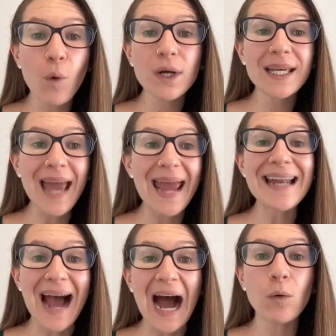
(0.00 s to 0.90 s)

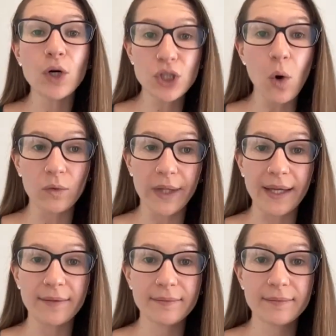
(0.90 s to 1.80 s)
48 hours
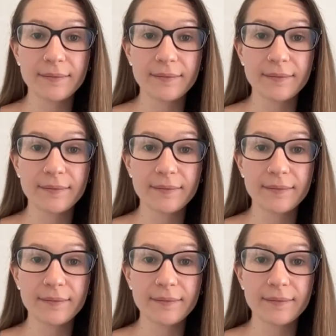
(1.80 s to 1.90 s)
only.